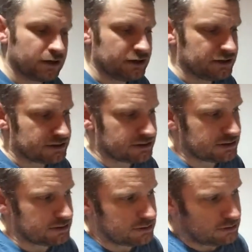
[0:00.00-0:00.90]

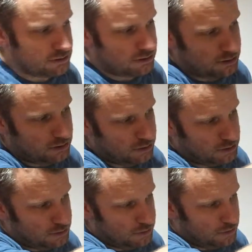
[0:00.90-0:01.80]
is
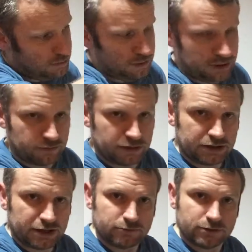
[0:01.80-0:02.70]
usually part of the way
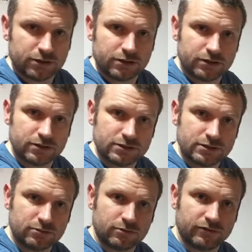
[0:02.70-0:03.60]
down the
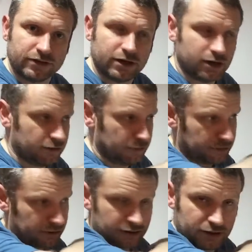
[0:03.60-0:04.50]
door of the car, and the
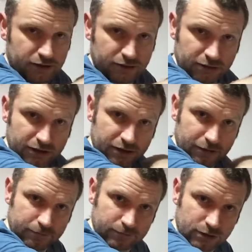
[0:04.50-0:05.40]
body of the car you'll get a
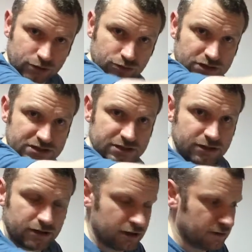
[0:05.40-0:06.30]
crease,
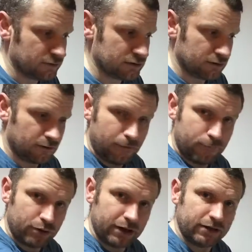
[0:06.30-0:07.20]
so sort of
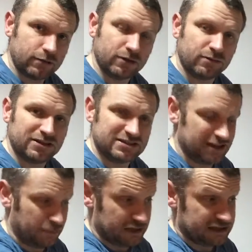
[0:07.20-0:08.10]
break up, otherwise you
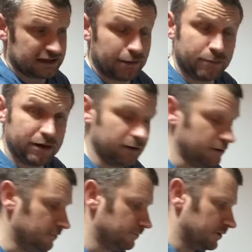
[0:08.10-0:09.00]
get a big slab of metal.